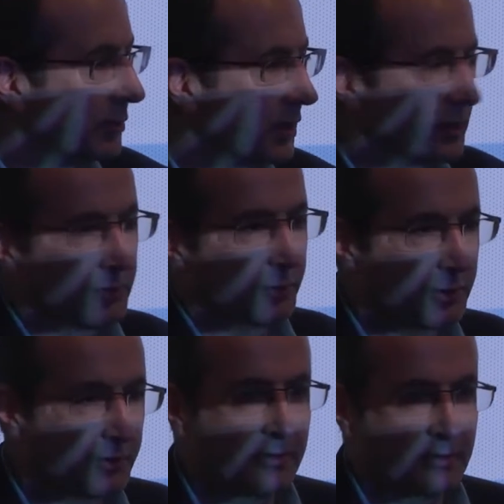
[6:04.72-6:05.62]

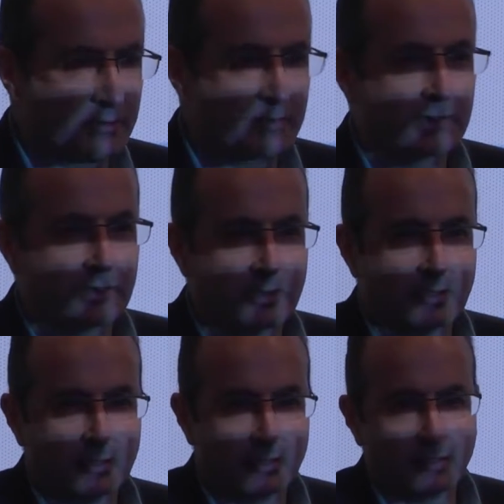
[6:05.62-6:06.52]
contributions
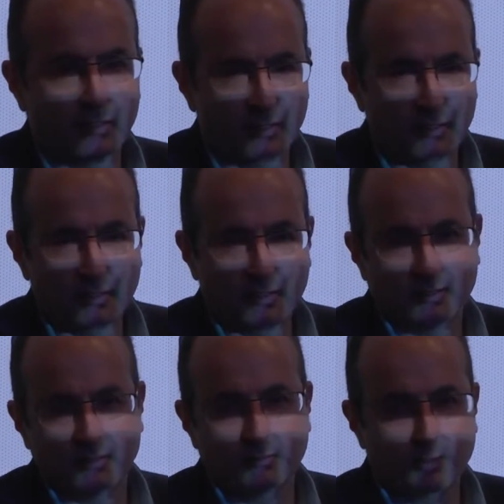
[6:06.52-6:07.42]

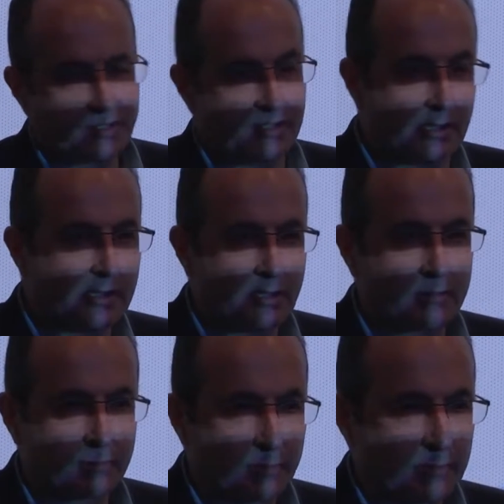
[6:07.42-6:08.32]
or silly
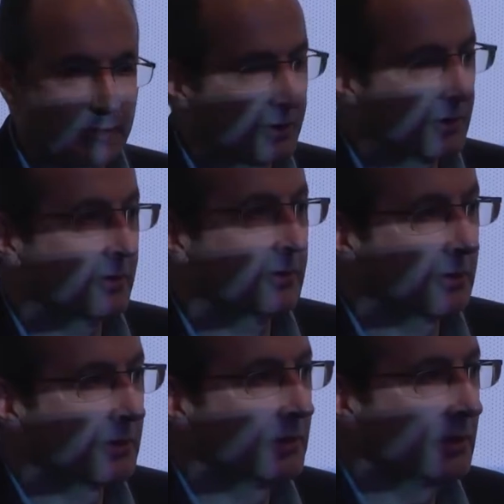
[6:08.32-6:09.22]
contributions.
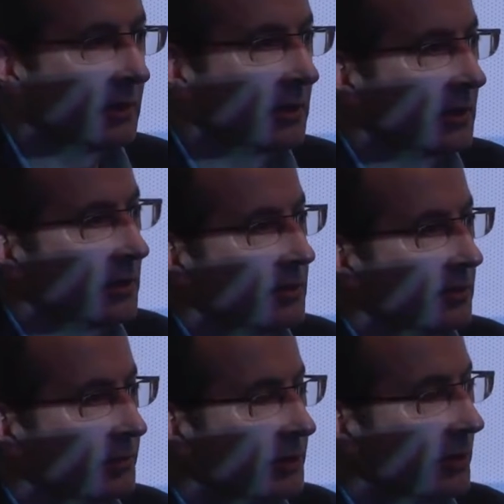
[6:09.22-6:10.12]

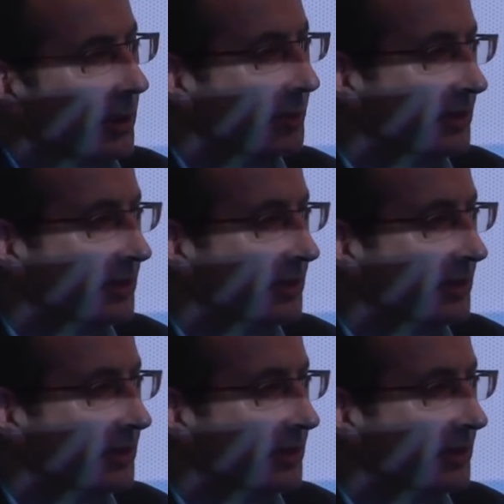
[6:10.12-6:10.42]
So we try to be